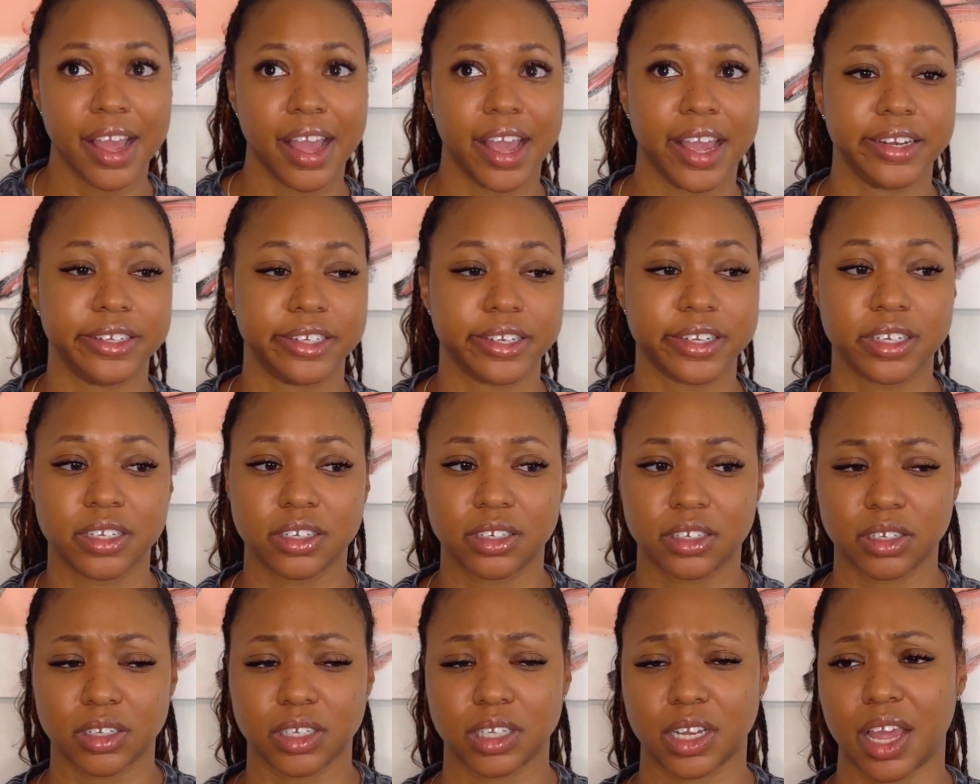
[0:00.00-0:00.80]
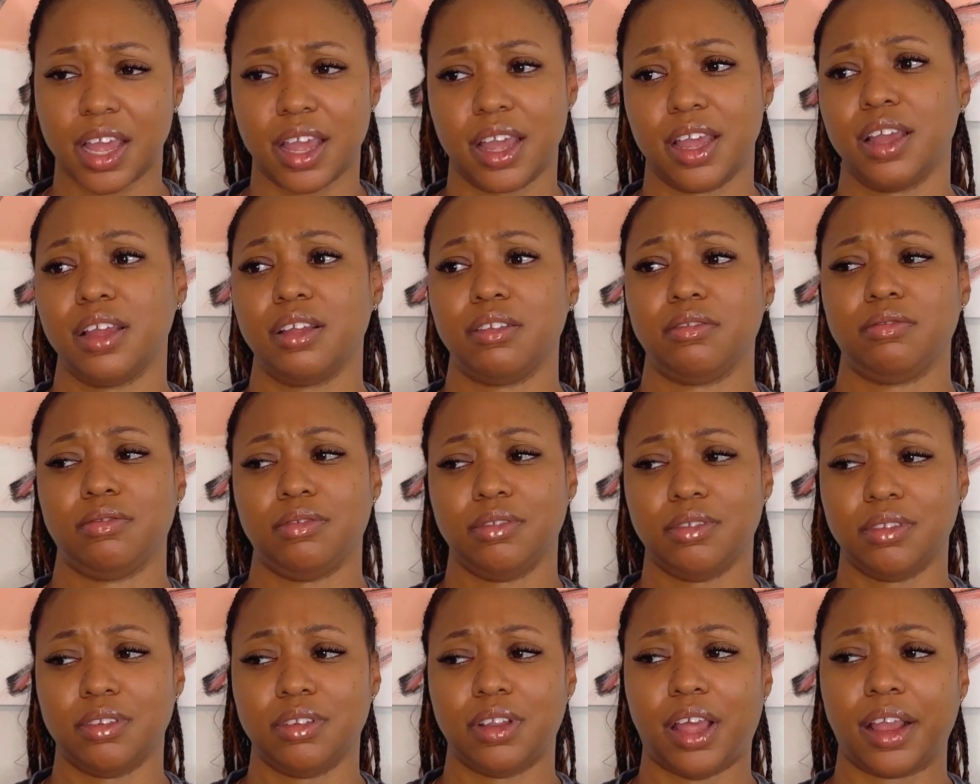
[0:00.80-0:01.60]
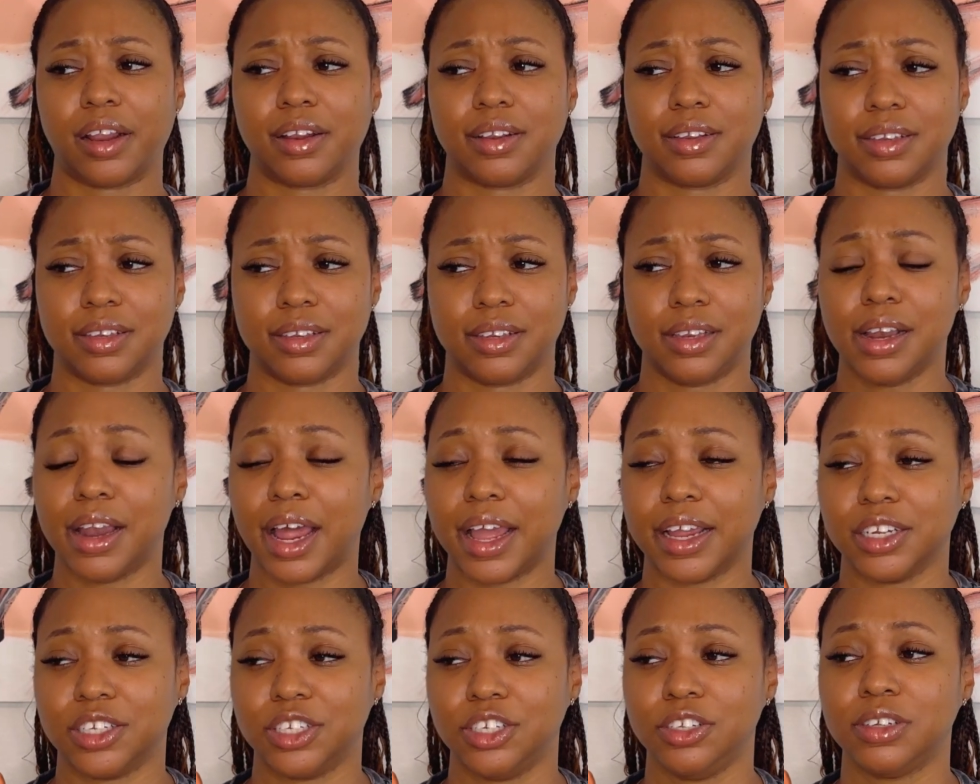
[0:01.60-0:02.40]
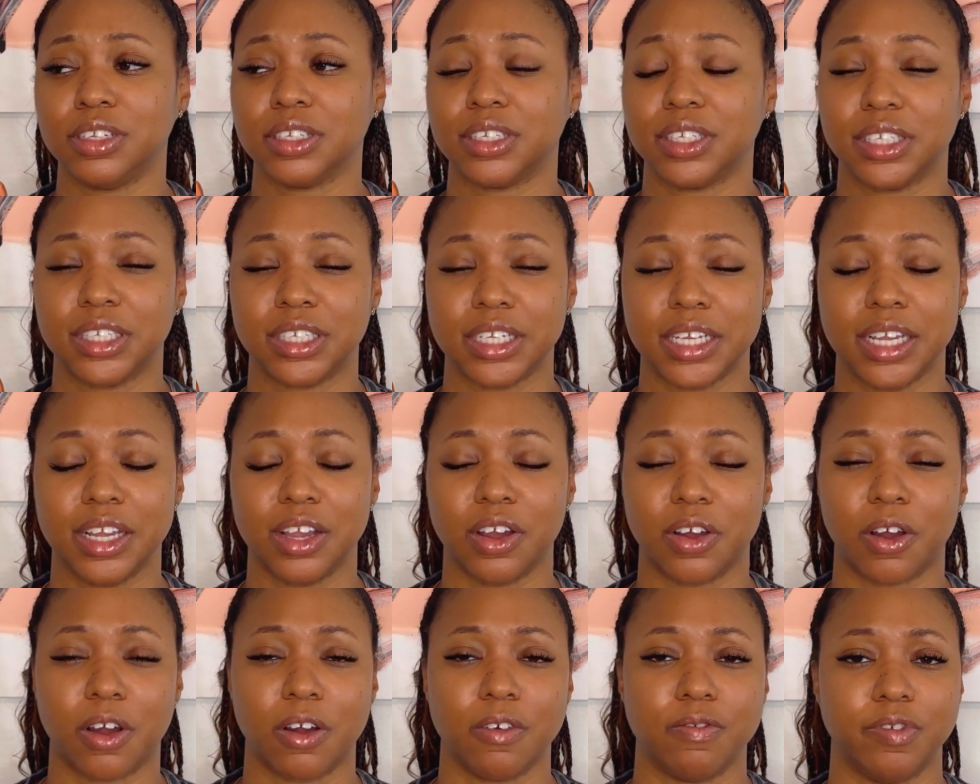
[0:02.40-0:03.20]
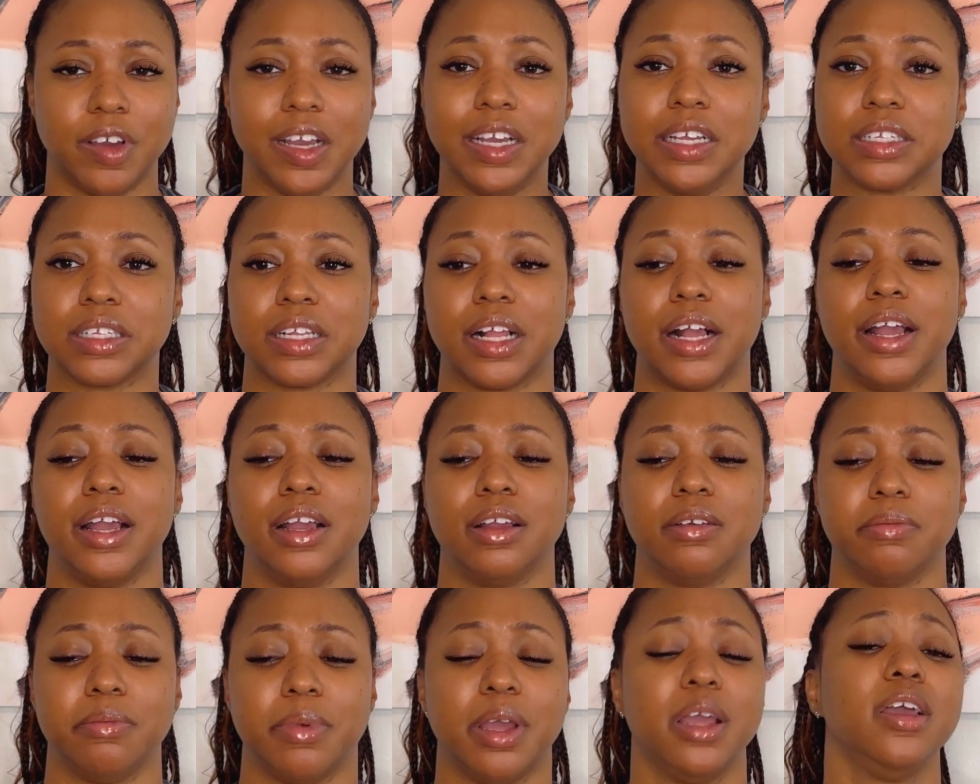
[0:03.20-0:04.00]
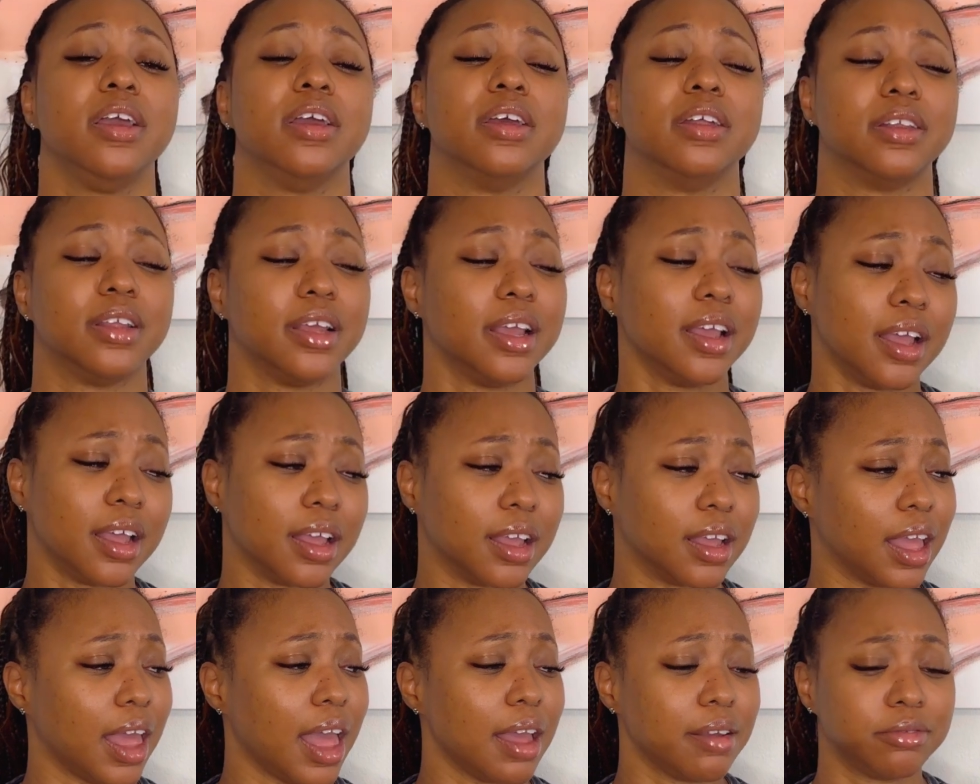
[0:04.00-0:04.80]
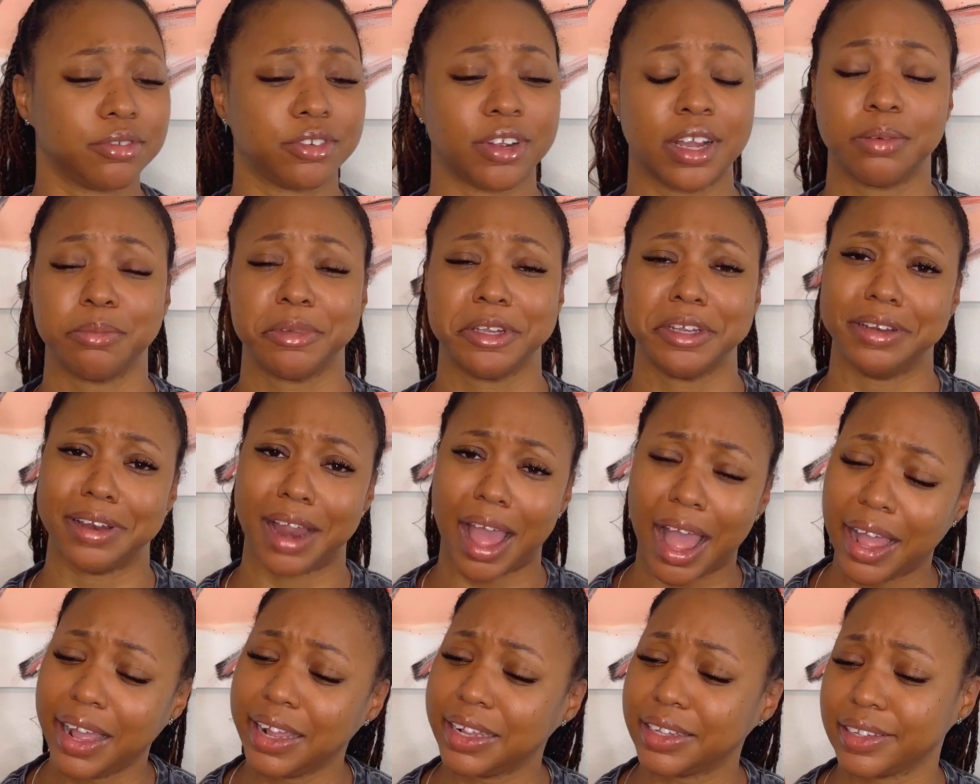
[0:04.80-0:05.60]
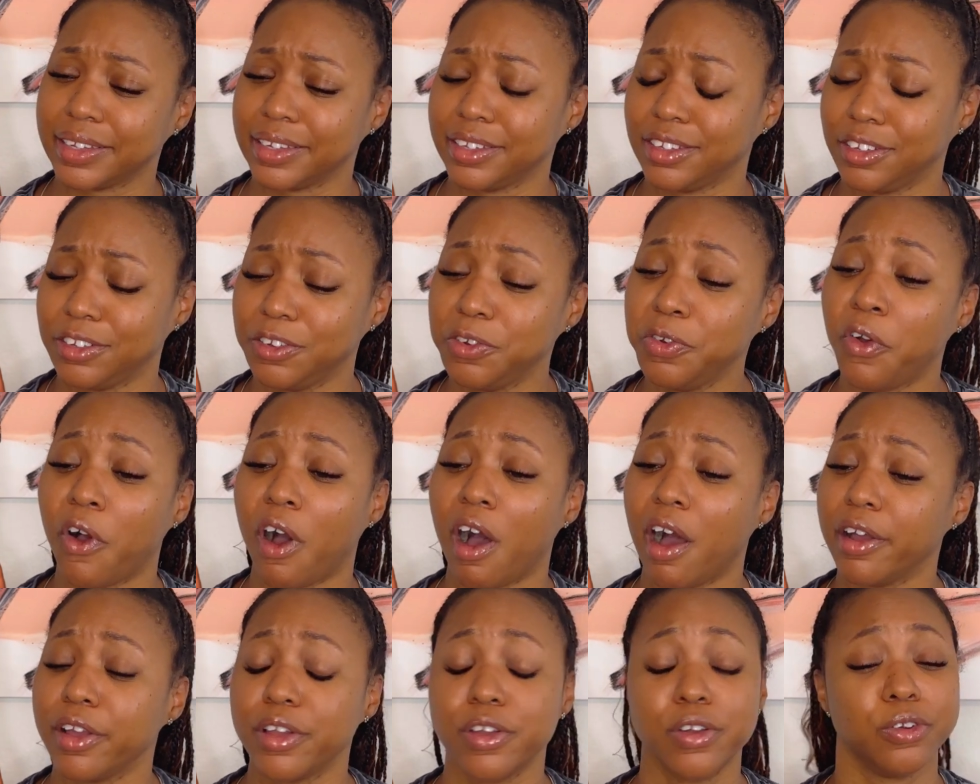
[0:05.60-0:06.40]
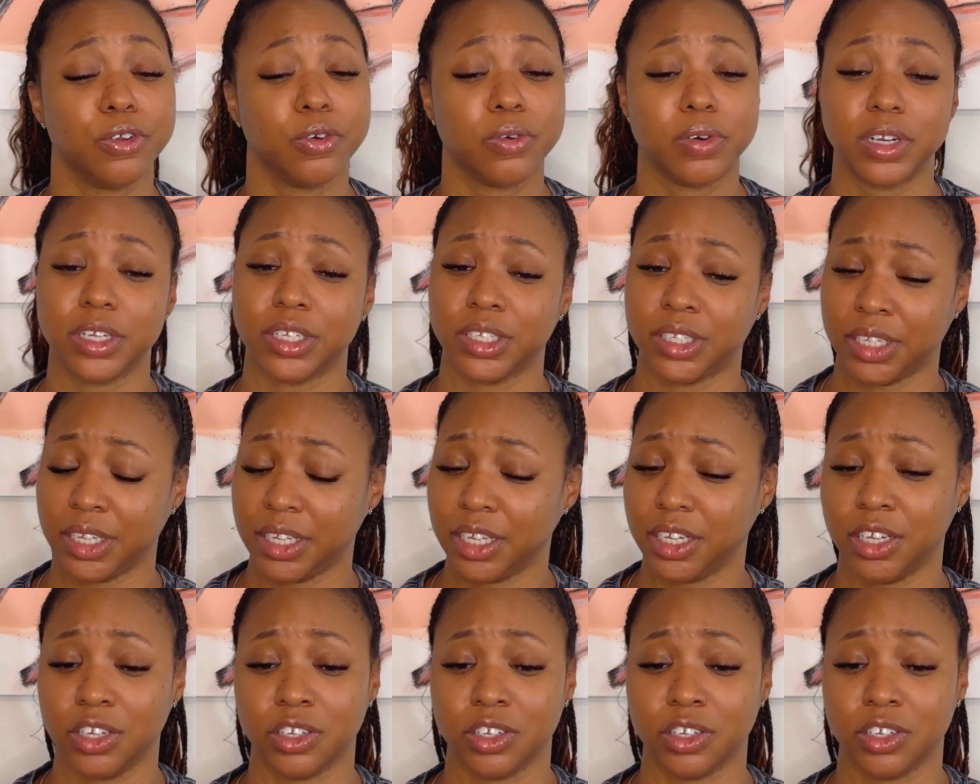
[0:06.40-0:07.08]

And Jenna just like she could see on her face, like, man, dang, I was trying to be nice, and all you doing is